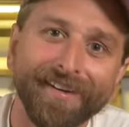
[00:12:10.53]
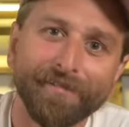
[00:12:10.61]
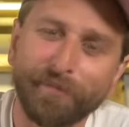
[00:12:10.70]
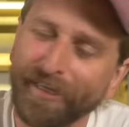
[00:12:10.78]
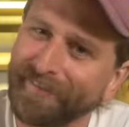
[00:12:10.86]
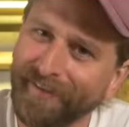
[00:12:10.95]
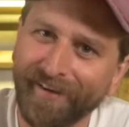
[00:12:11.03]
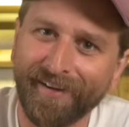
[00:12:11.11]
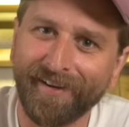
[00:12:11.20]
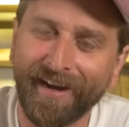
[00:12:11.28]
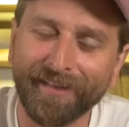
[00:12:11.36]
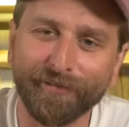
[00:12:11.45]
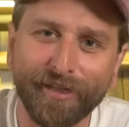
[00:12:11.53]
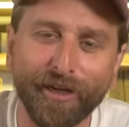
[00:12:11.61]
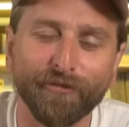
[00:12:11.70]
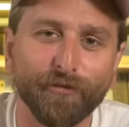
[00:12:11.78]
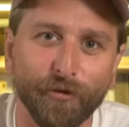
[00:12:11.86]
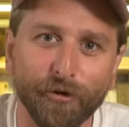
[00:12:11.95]
But I live in
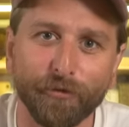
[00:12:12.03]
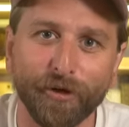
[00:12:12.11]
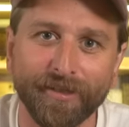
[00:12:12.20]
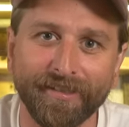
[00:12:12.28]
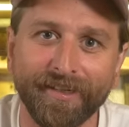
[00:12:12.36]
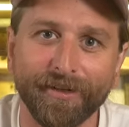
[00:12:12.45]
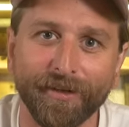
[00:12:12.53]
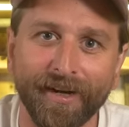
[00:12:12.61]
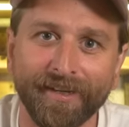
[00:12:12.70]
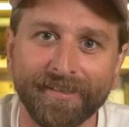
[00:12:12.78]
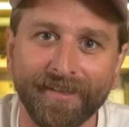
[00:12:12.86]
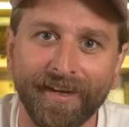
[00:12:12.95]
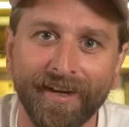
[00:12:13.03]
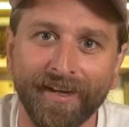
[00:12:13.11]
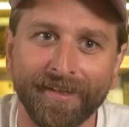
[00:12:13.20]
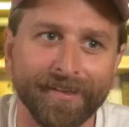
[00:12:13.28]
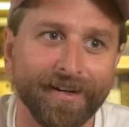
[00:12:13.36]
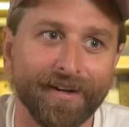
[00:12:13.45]
California where it's legalized
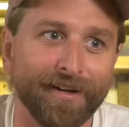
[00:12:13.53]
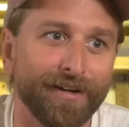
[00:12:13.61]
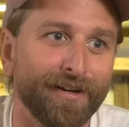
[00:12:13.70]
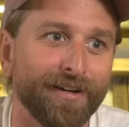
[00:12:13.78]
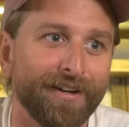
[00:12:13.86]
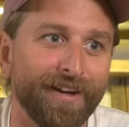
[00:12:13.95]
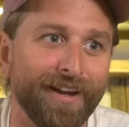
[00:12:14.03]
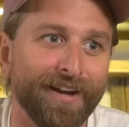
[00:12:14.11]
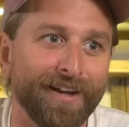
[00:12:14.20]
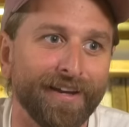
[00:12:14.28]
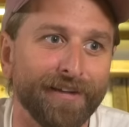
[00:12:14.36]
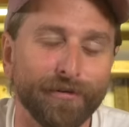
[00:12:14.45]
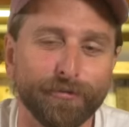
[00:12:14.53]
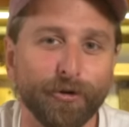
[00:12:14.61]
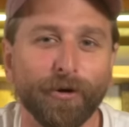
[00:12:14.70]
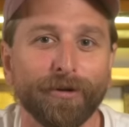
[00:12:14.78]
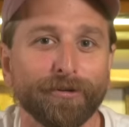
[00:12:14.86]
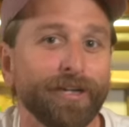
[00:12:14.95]
and I gave up
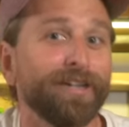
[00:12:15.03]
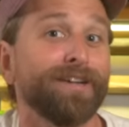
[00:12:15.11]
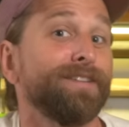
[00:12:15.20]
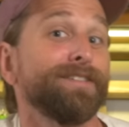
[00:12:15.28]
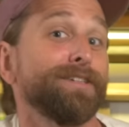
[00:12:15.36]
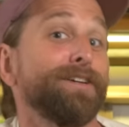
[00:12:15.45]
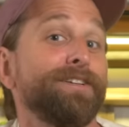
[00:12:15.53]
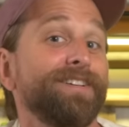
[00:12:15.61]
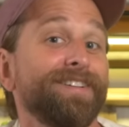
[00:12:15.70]
drinking. So,